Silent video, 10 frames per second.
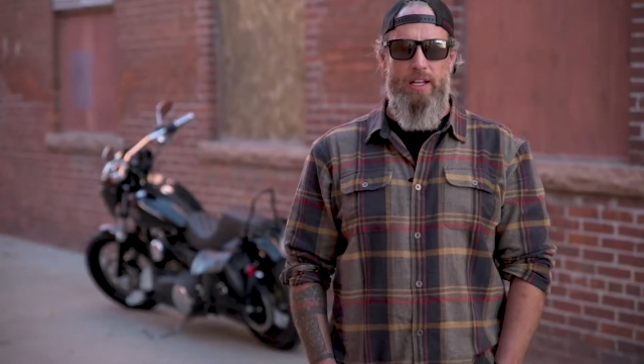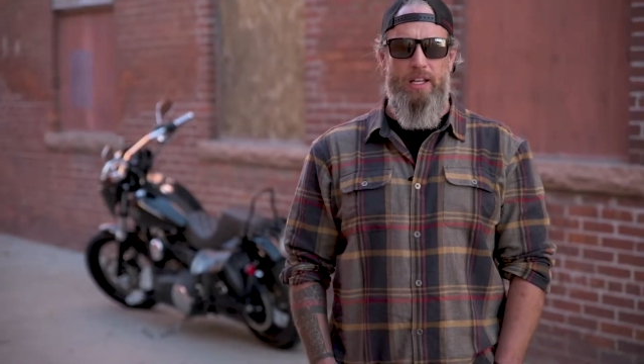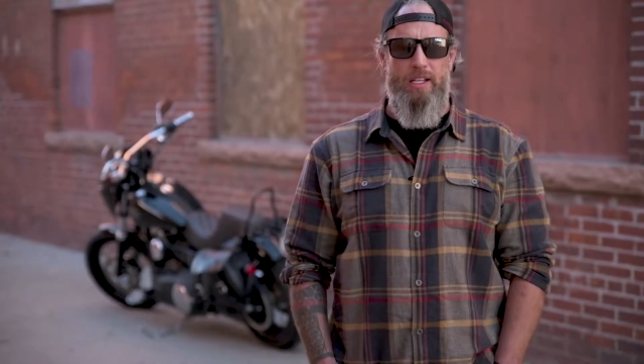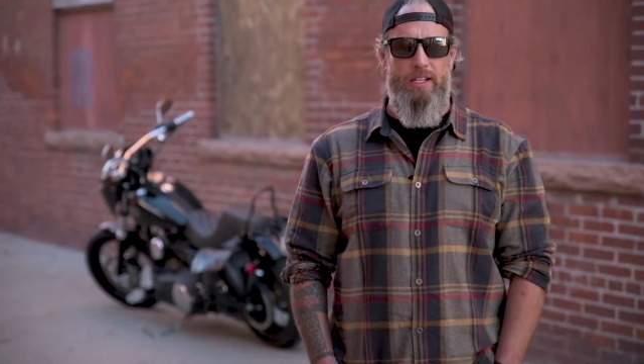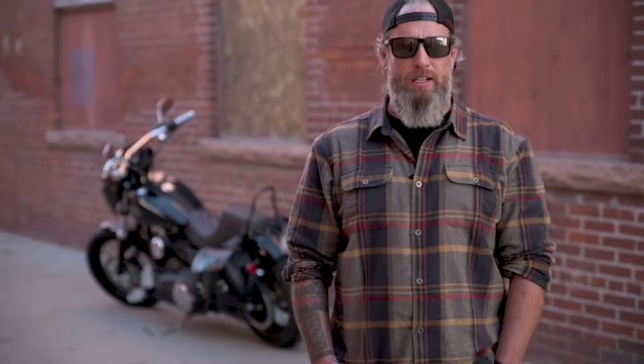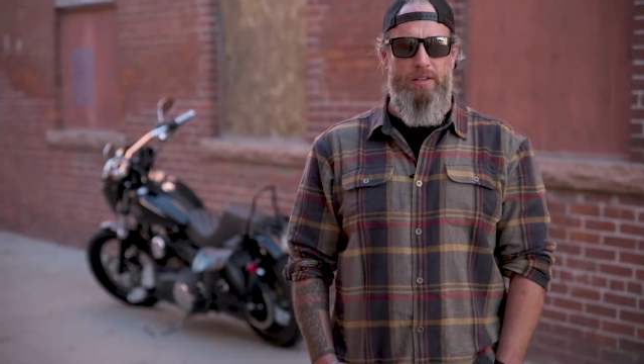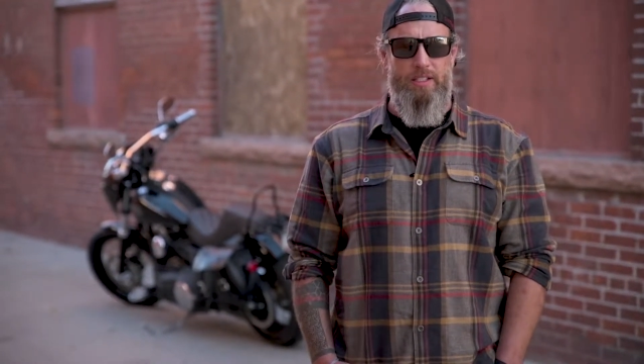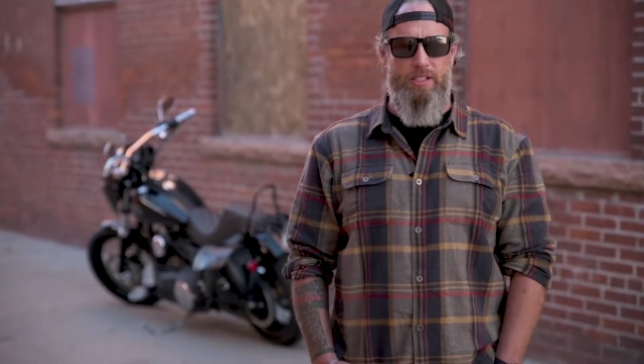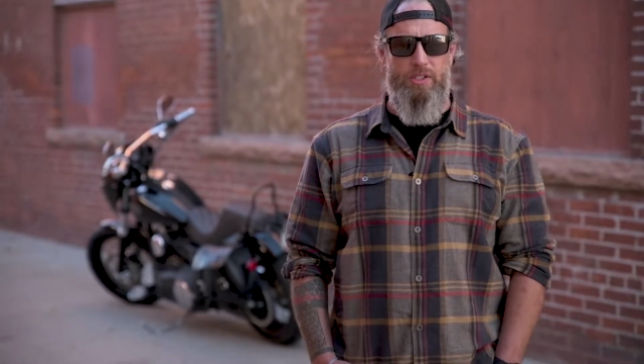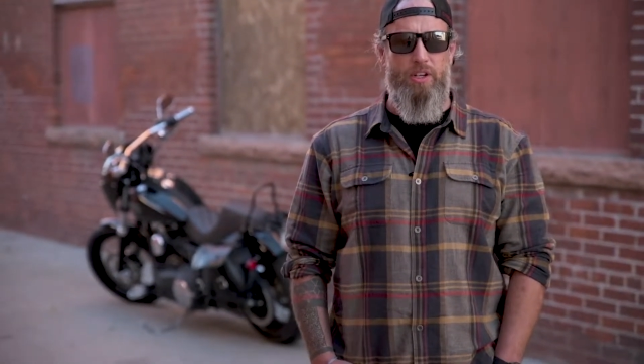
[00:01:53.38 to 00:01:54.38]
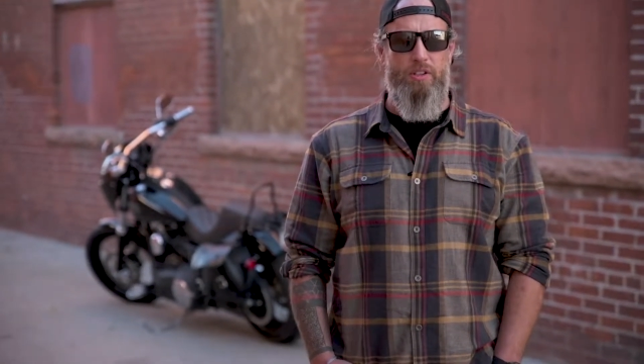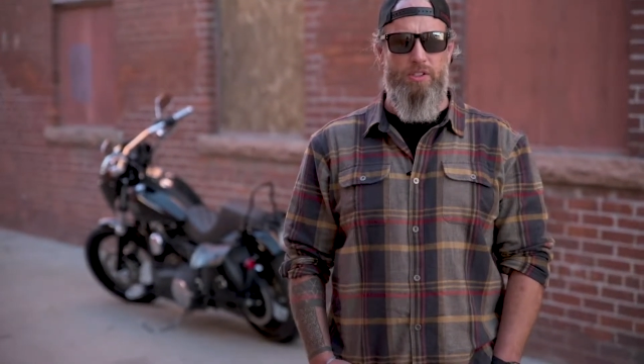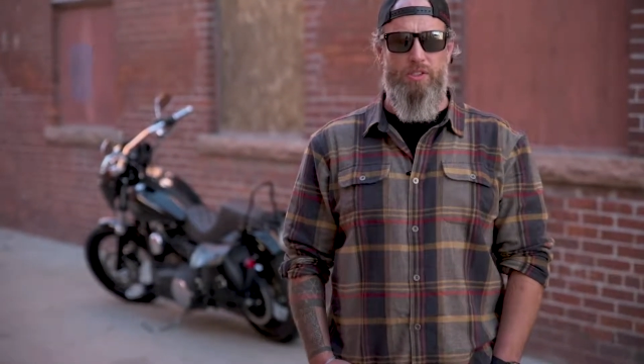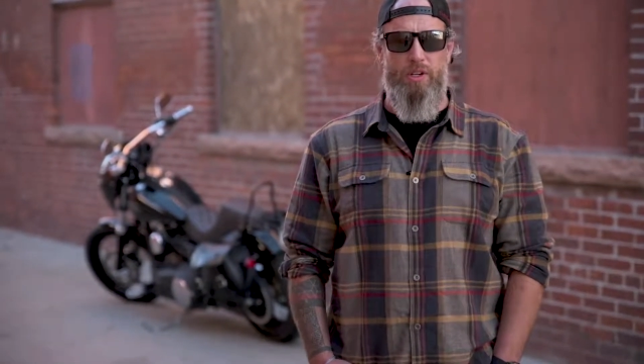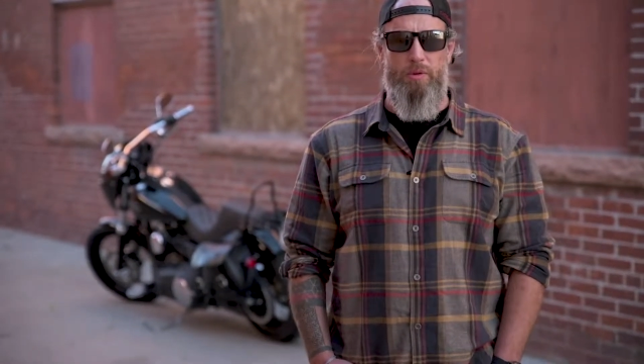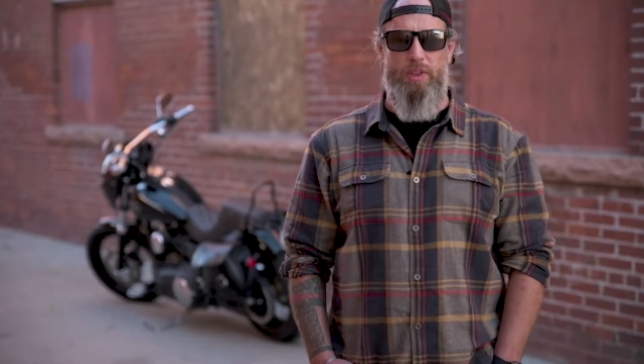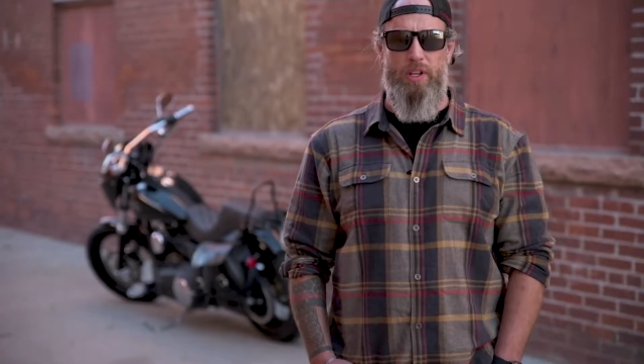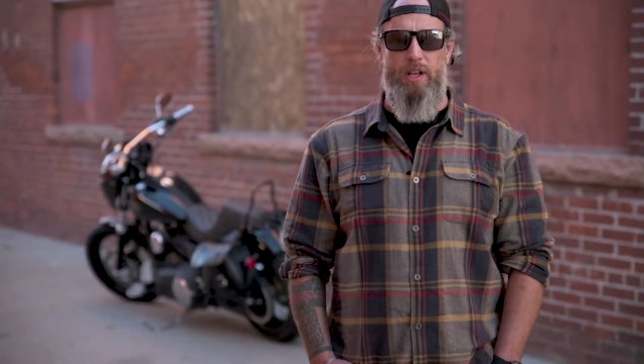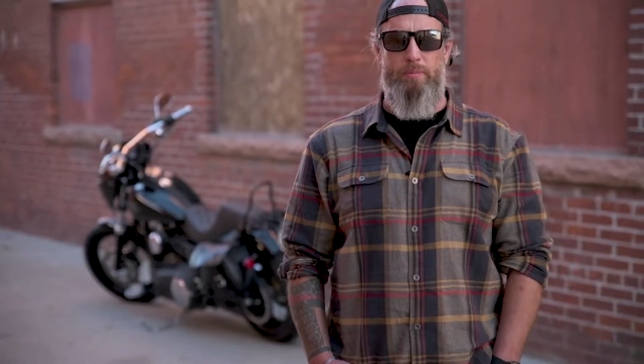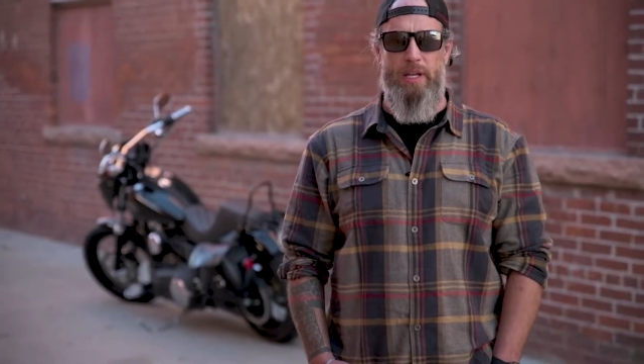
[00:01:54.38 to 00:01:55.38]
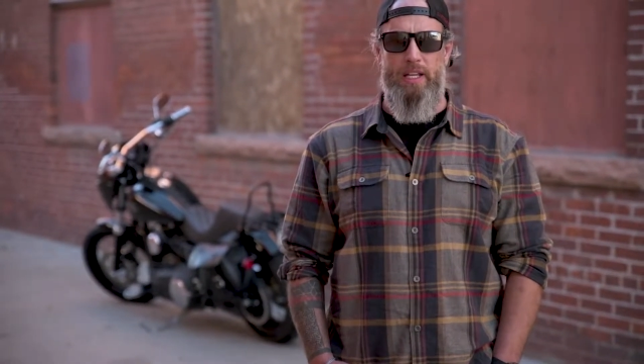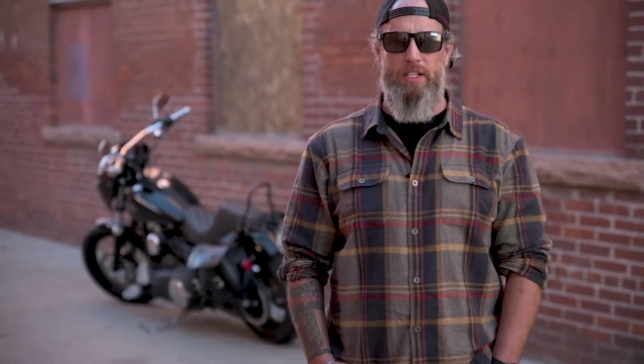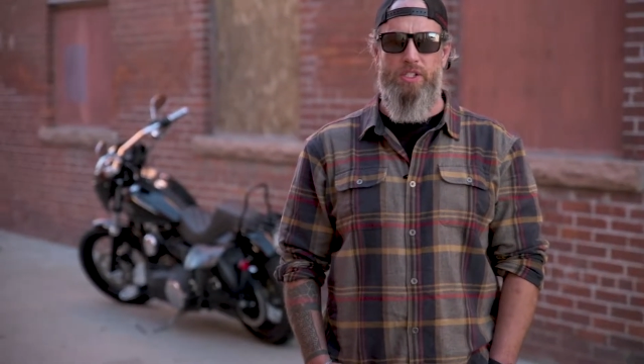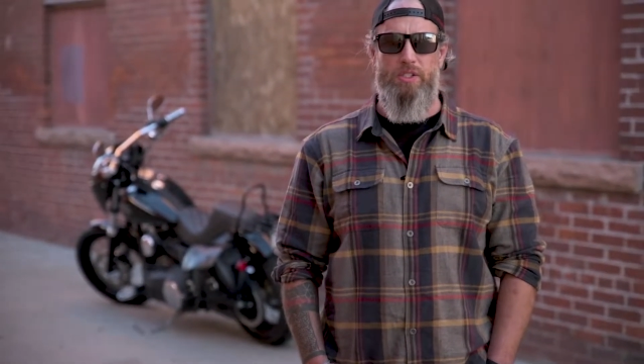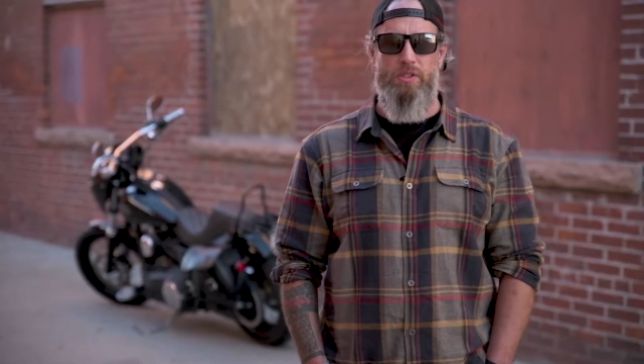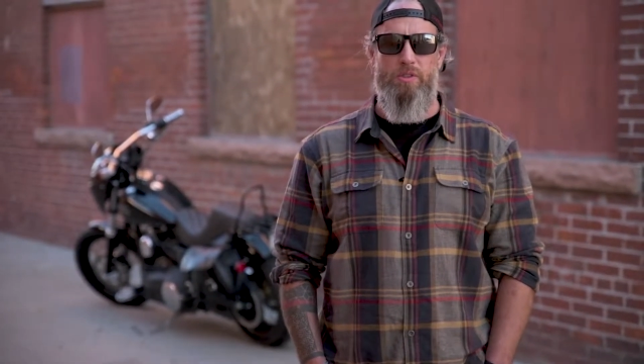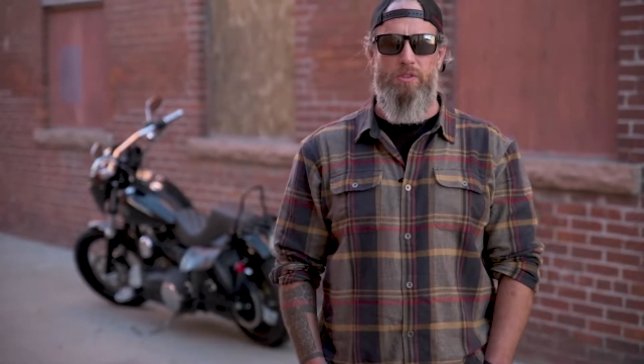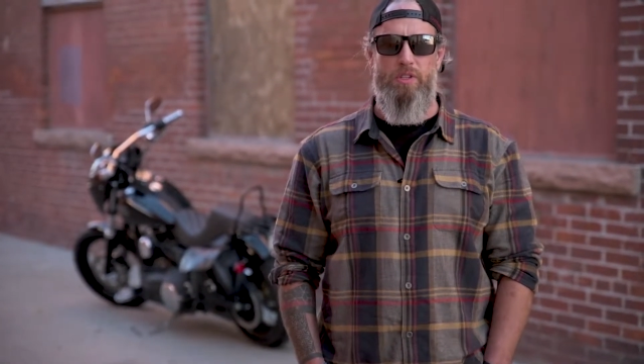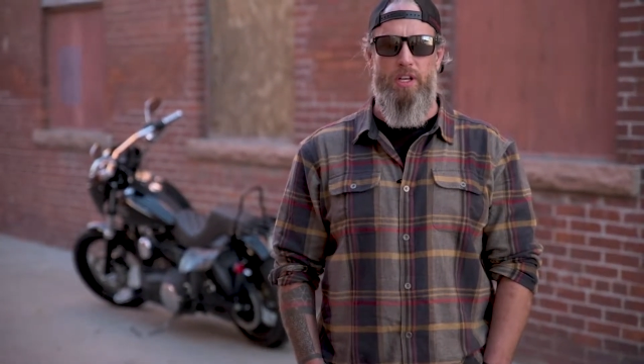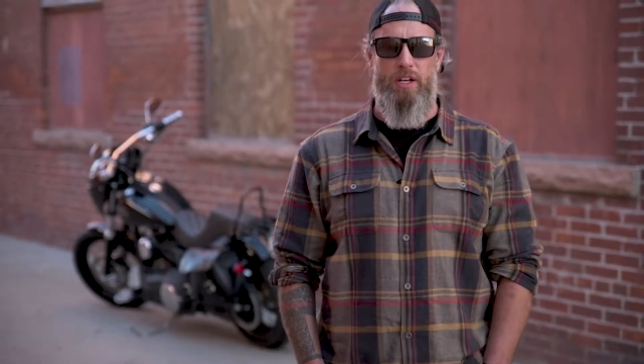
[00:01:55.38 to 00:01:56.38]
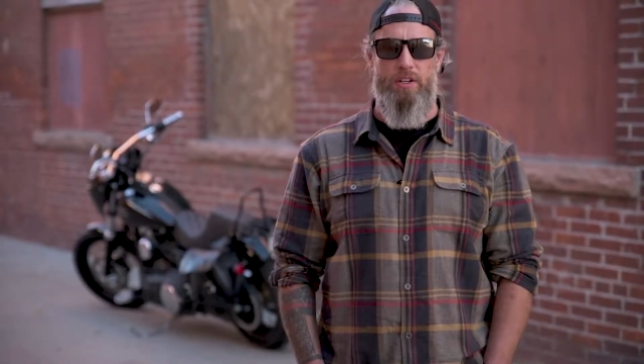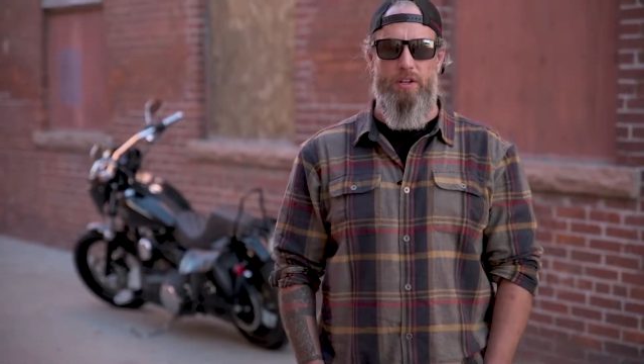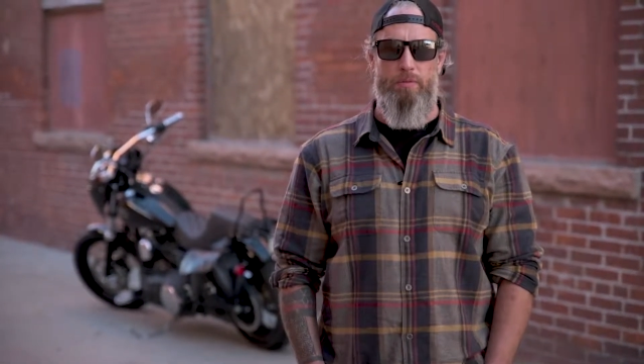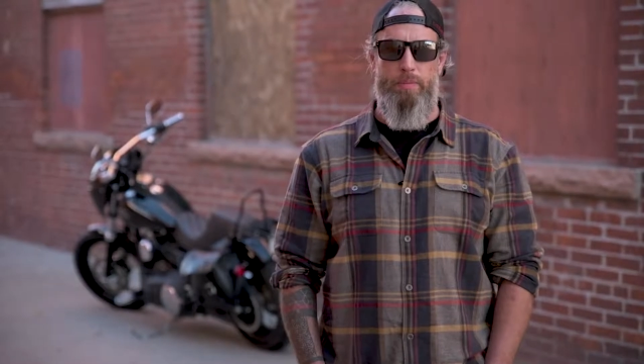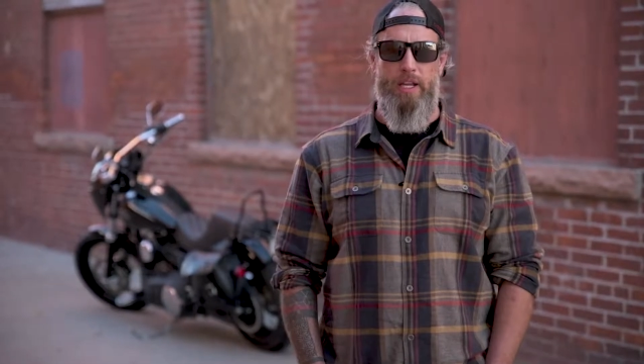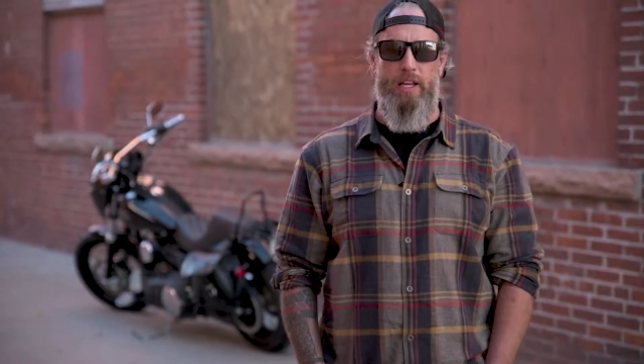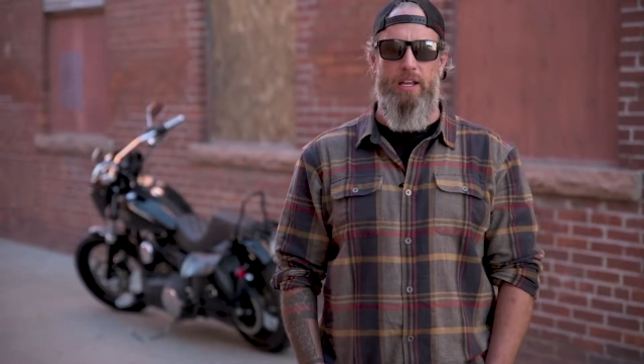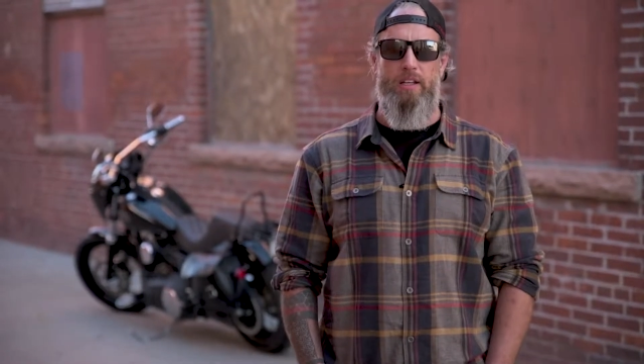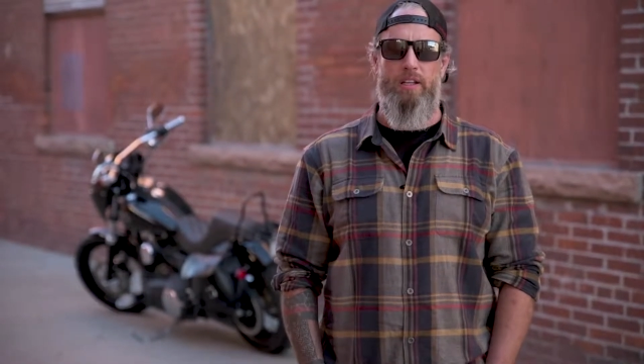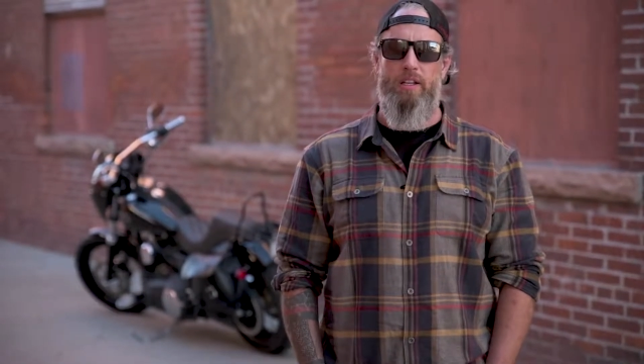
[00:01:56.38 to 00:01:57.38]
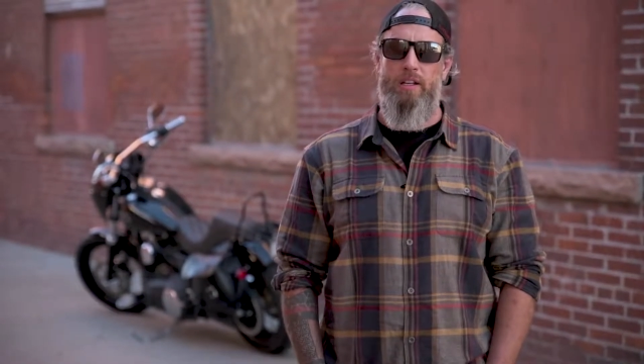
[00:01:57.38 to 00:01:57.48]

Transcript: It strugg struggled with a lot of pain issues, a lot of nerve pain,